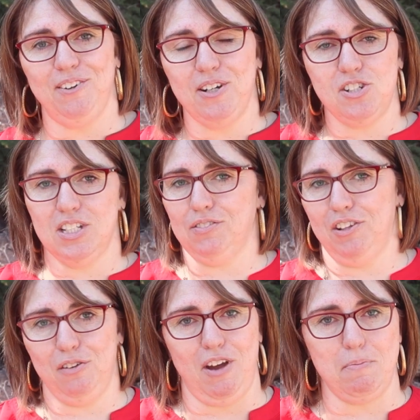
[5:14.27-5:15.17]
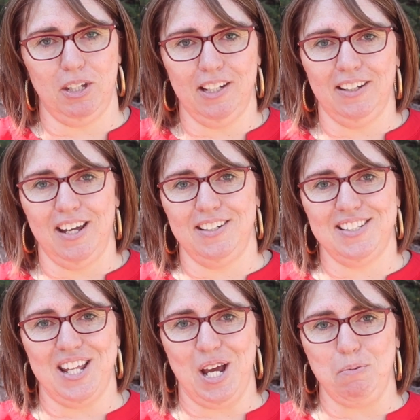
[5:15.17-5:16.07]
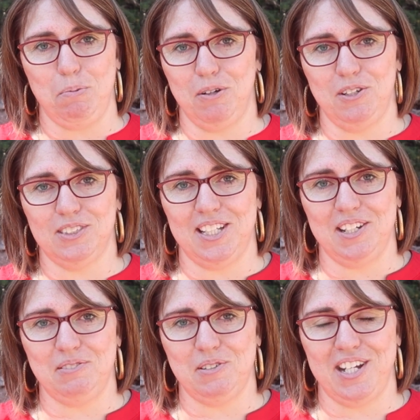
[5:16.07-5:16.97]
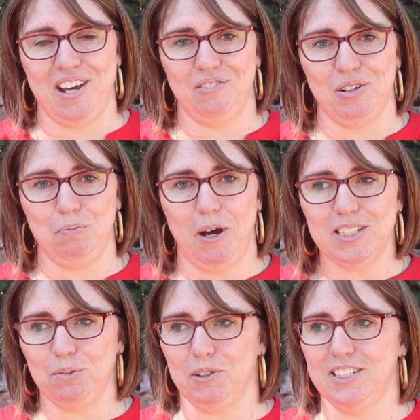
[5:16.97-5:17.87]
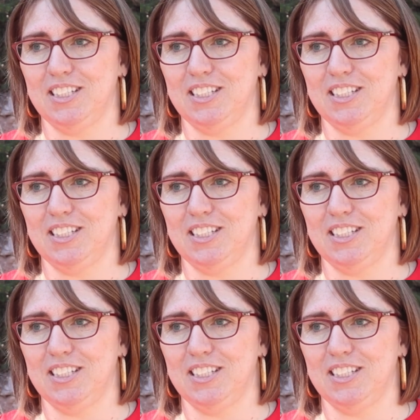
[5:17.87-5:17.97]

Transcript: or it's just for their family and they come up and use it whenever possible.